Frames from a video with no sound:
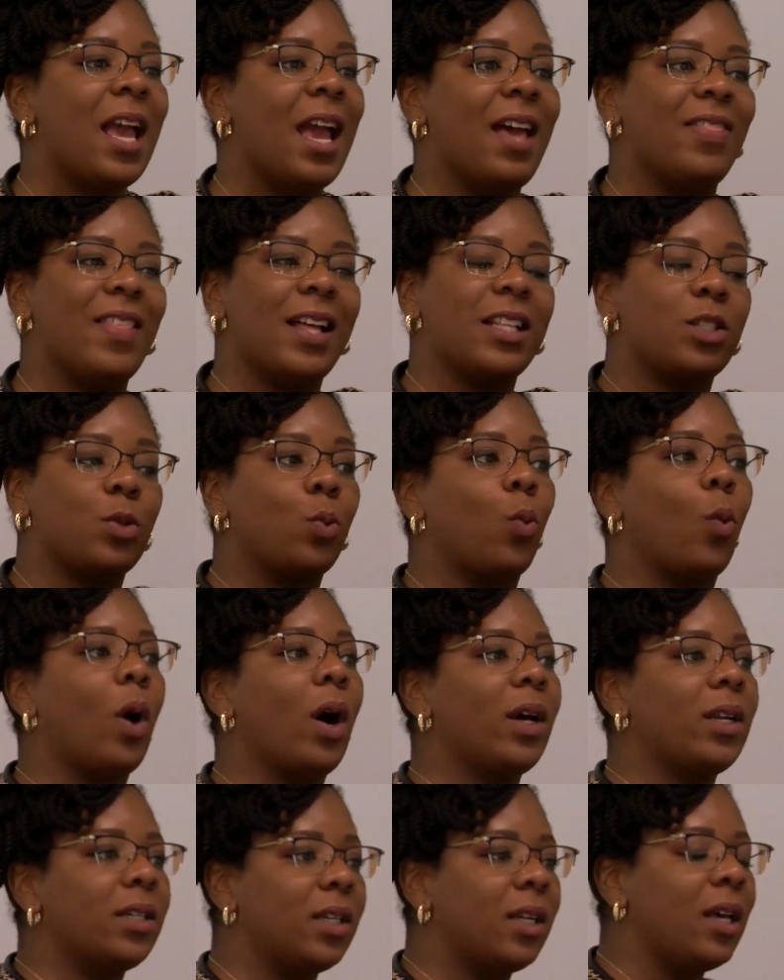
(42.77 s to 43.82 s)
And that's
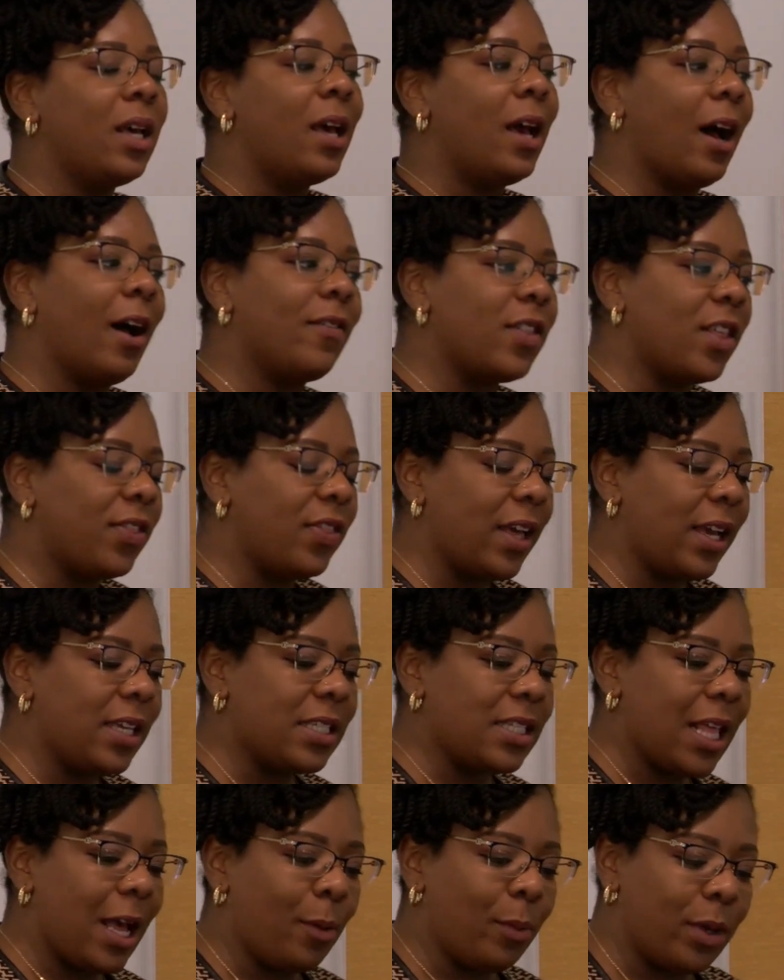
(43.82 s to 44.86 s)
one of the
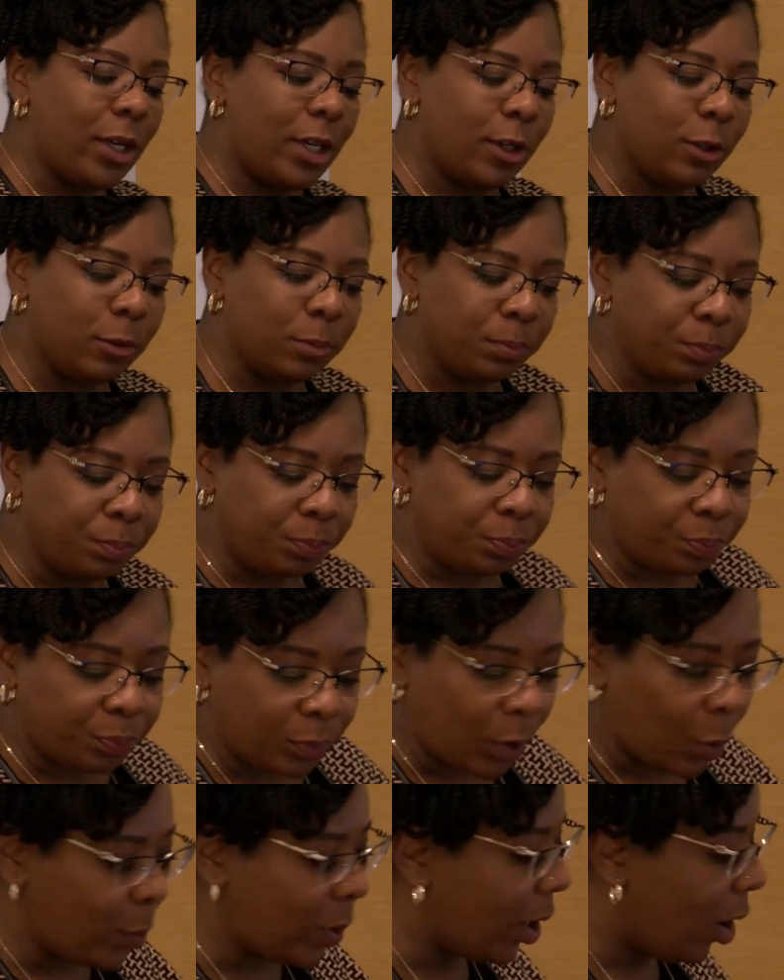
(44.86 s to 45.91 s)
things that we do.
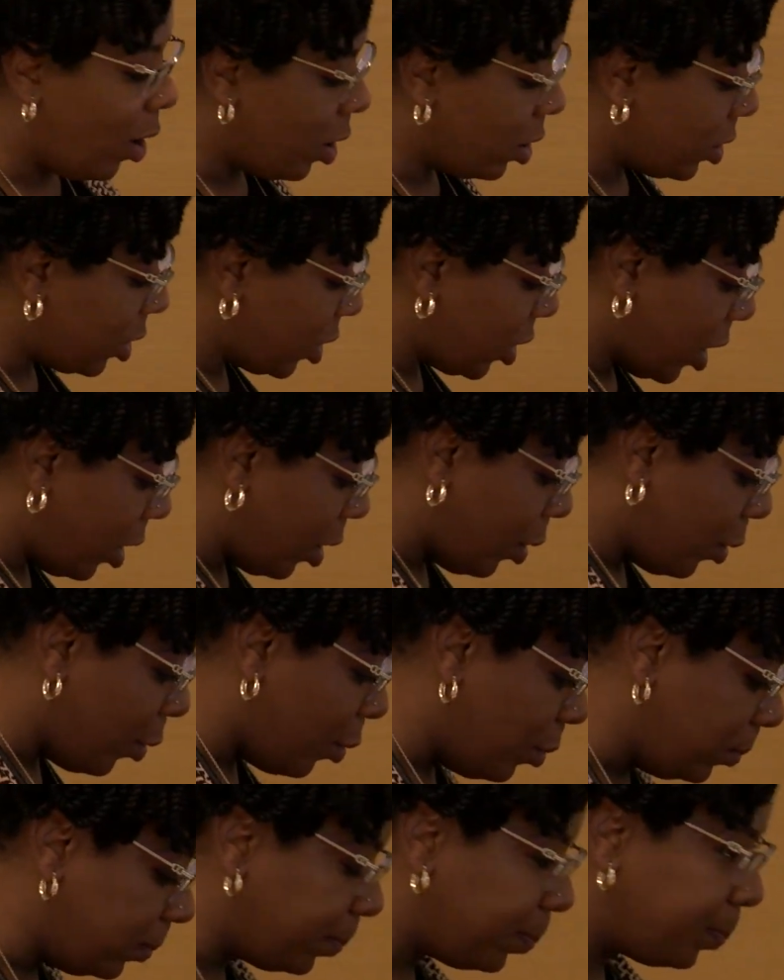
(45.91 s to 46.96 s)
We also,